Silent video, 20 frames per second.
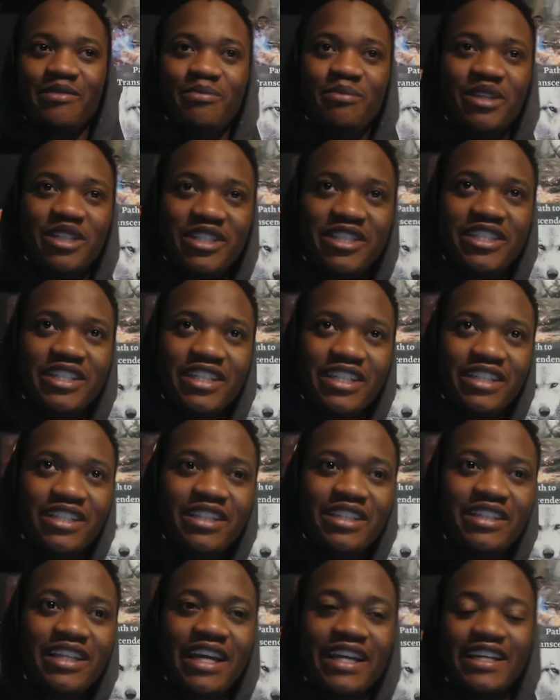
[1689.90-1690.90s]

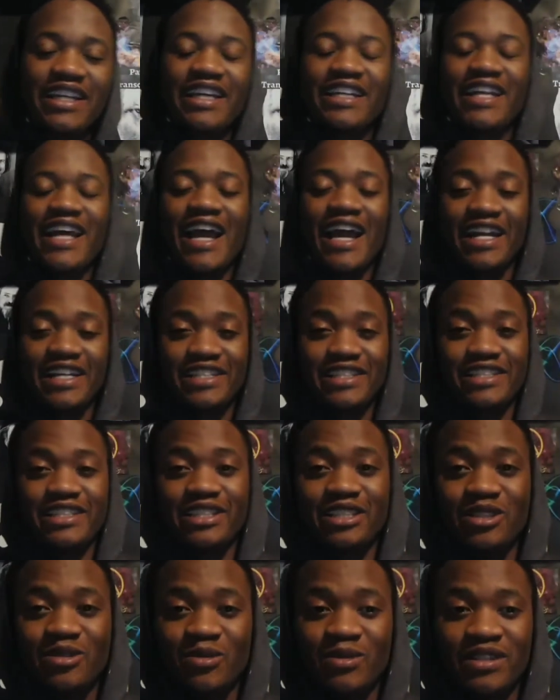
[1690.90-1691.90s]
machine that can
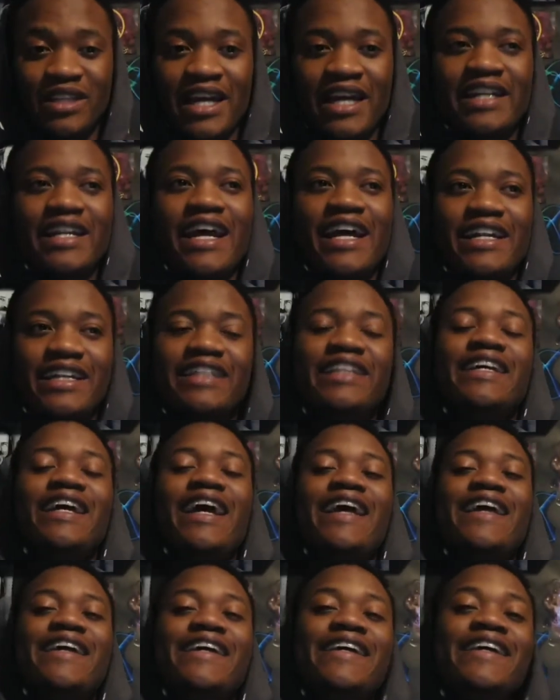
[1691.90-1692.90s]
actually do that, and it
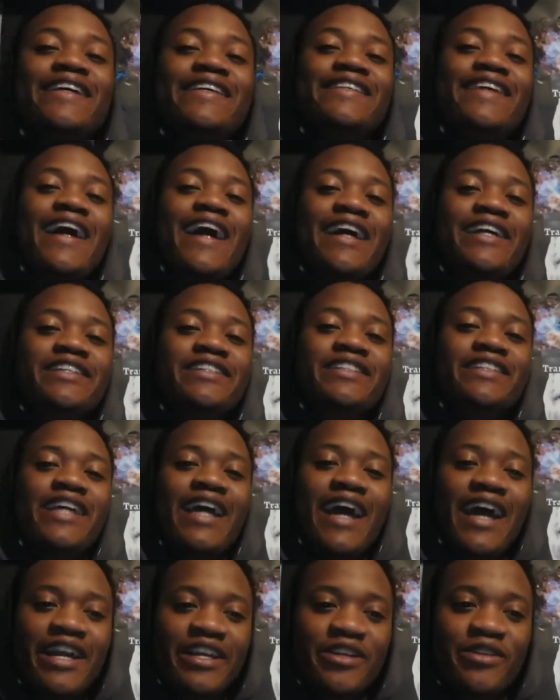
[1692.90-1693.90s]
is actually
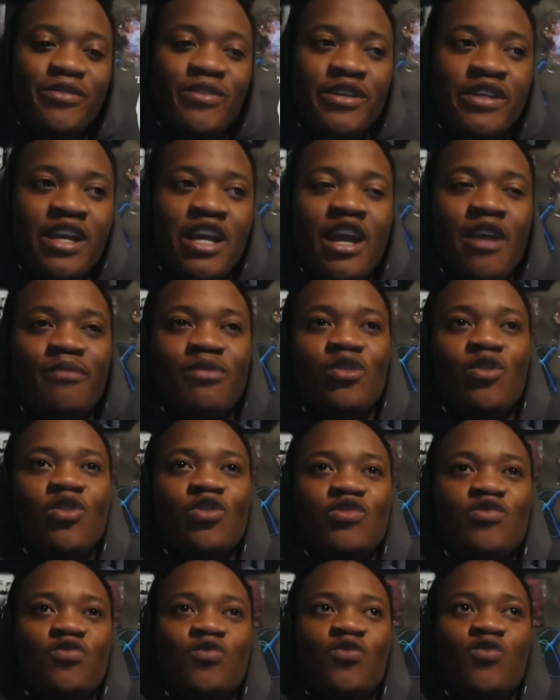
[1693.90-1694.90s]
accurate,
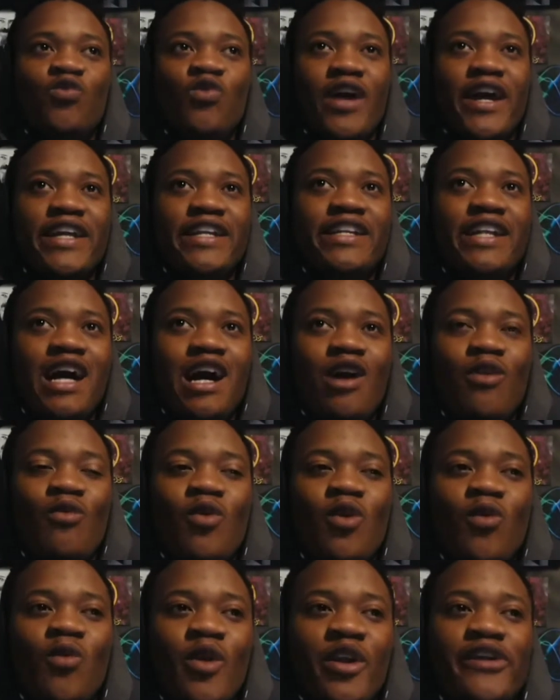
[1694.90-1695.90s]
because right now
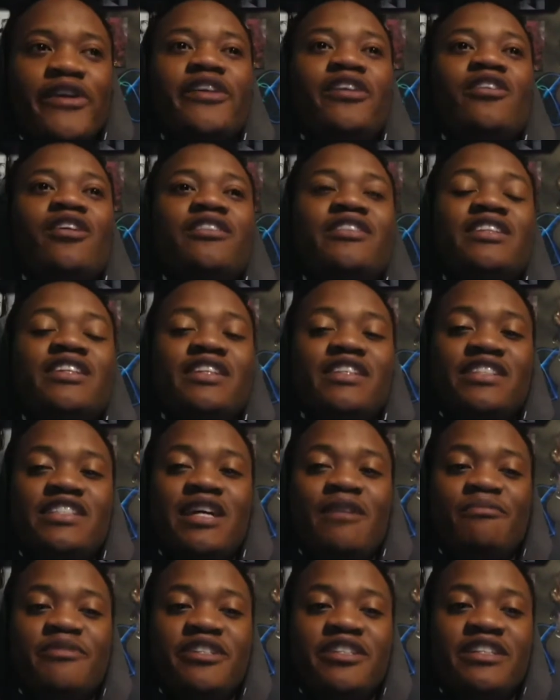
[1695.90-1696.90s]
we're working on the
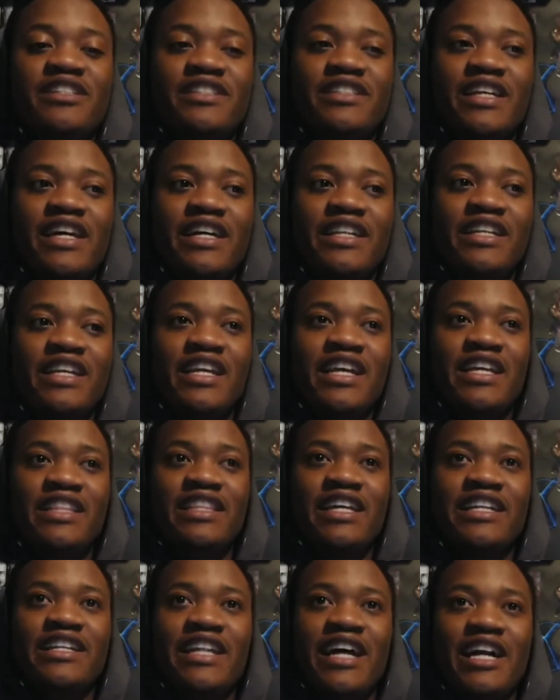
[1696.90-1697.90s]
assumptions that
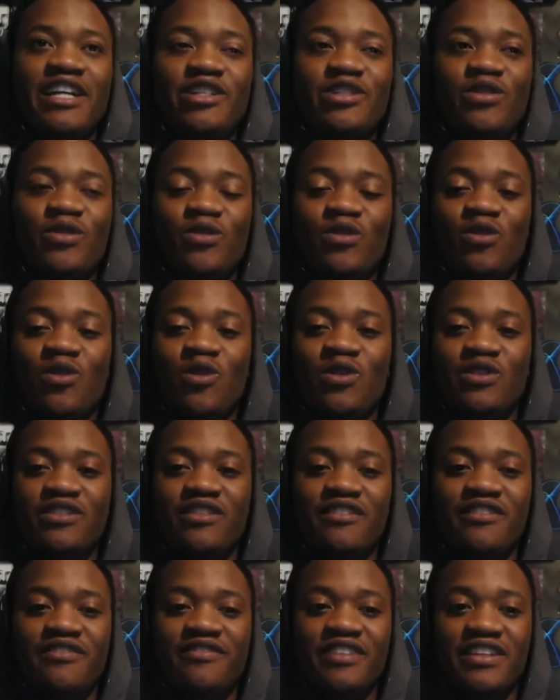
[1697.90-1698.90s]
the natural laws
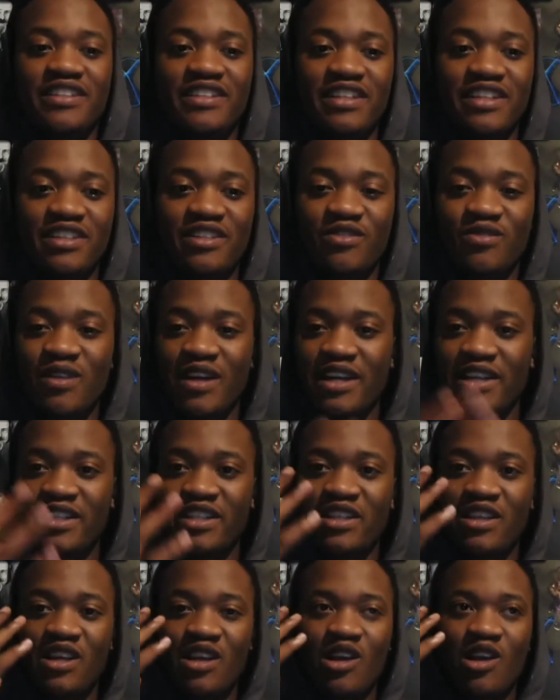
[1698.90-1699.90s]
of physics, right,
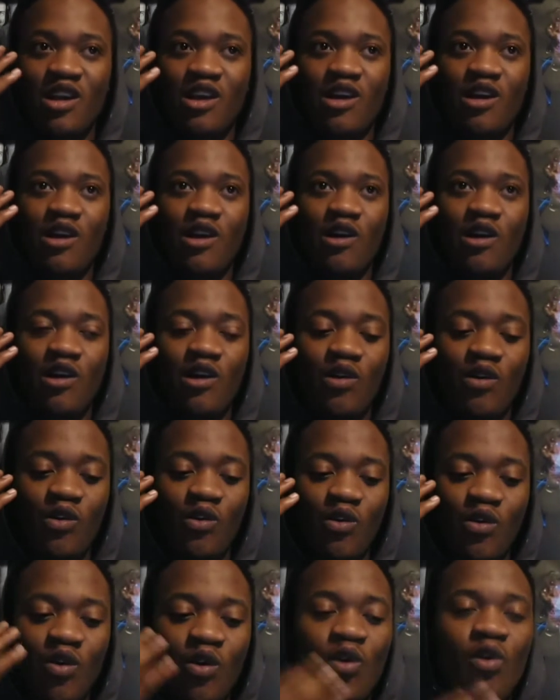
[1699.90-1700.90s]
are
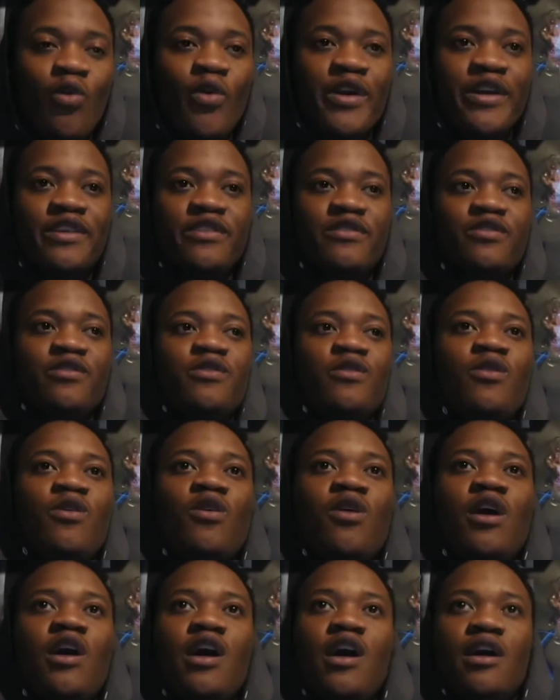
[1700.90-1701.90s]
always
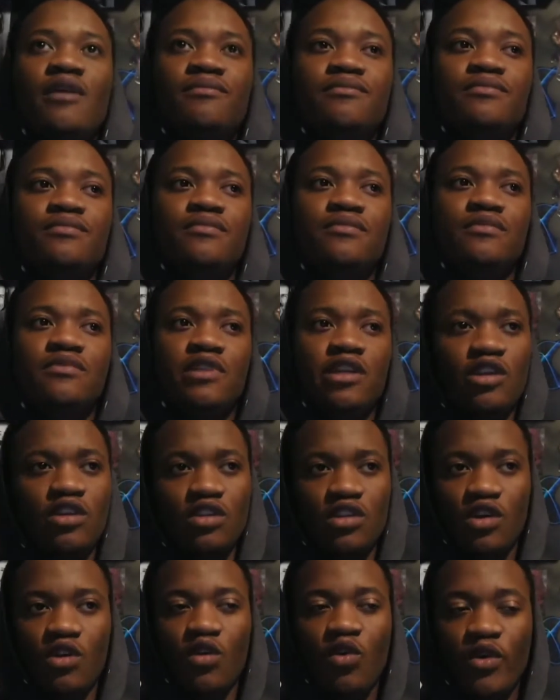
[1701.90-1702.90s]

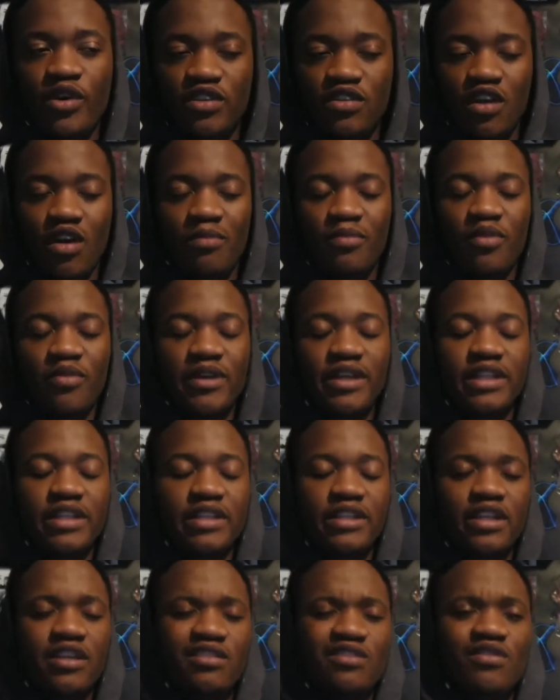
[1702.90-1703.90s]
they're always
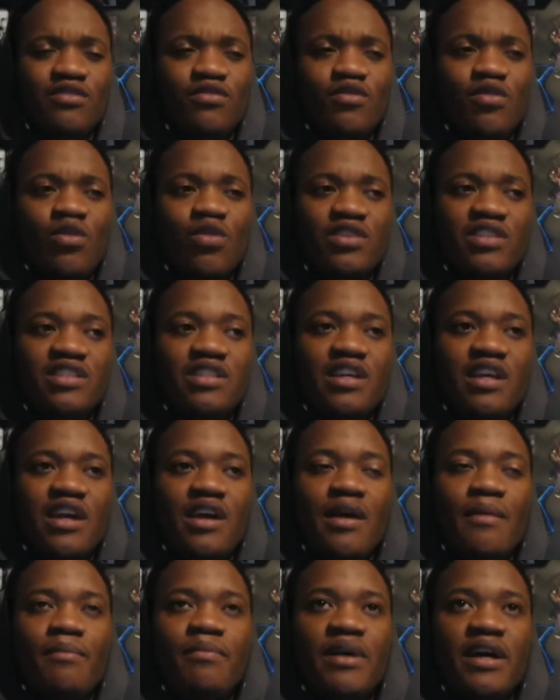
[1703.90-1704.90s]
operating, yes, of course,
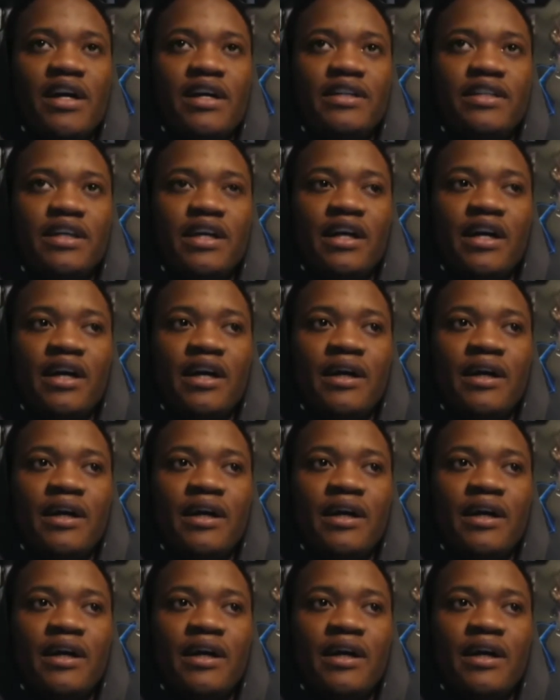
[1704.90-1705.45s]
but